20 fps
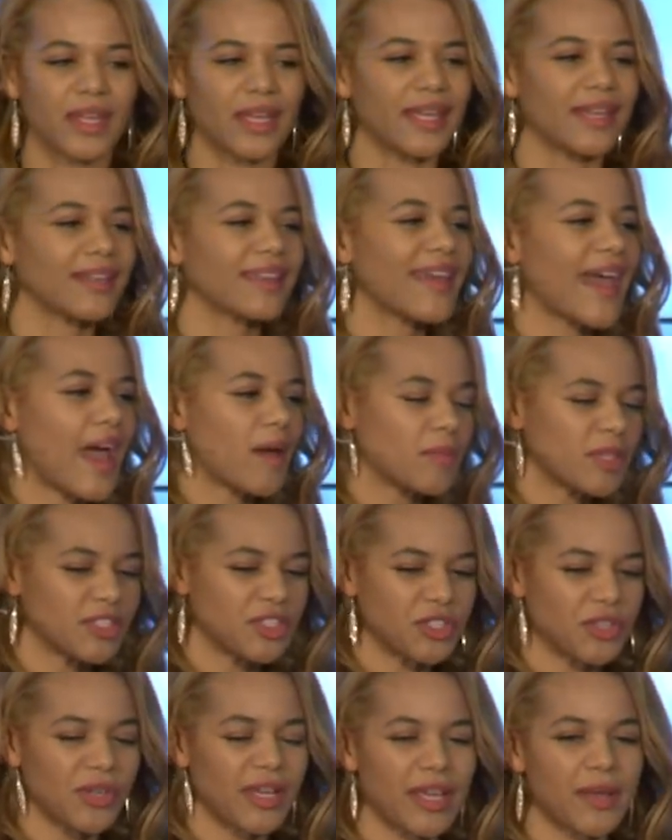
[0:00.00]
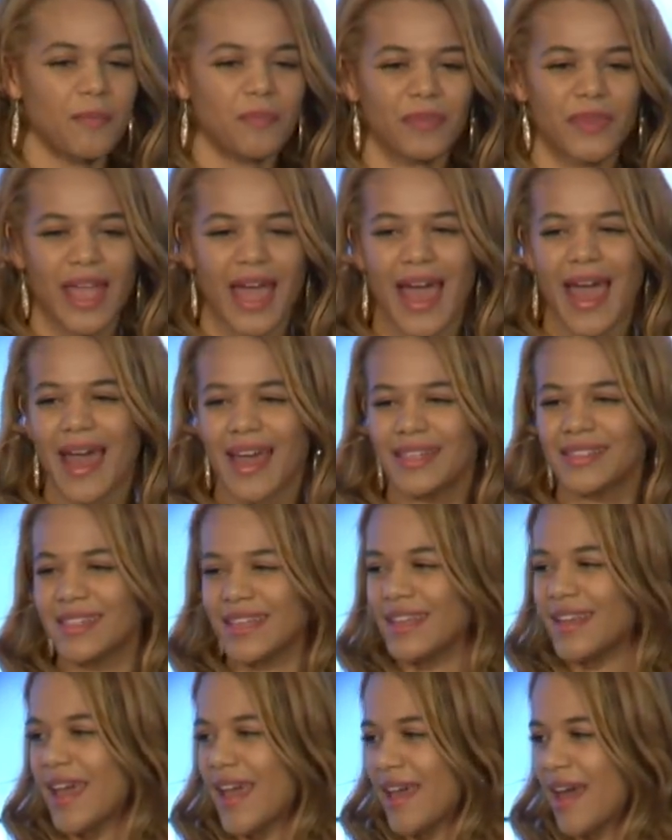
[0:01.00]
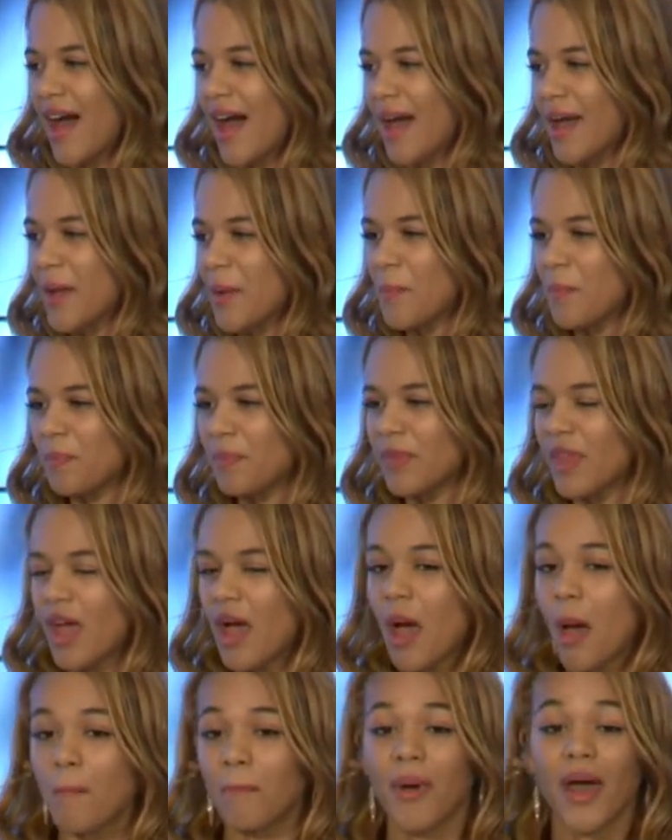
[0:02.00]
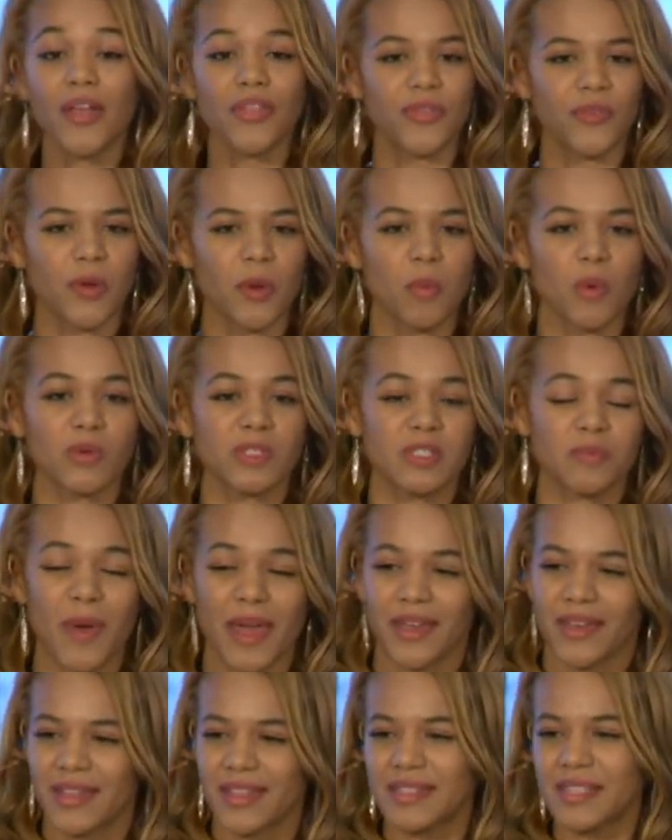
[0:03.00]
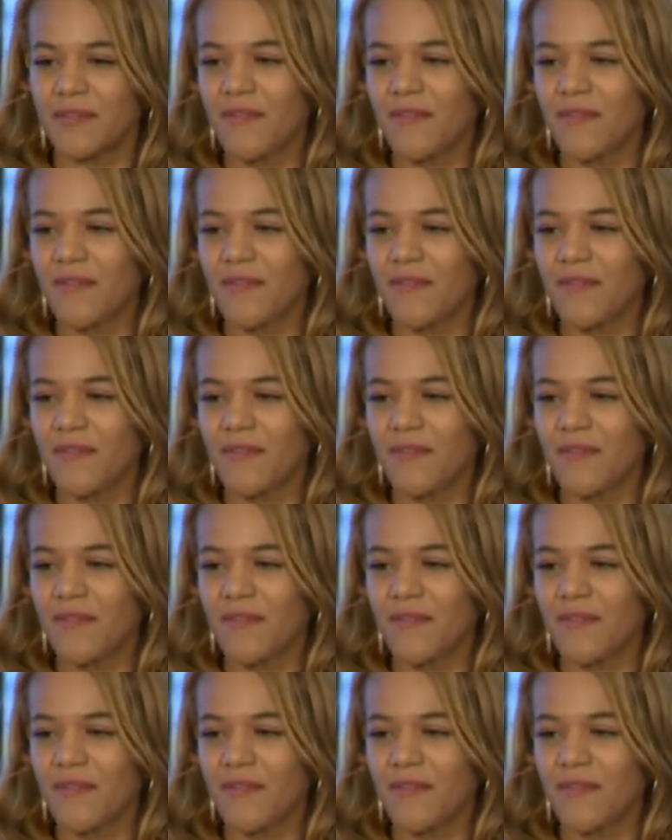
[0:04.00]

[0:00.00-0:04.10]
in chemistry and in AI. But there are more speculative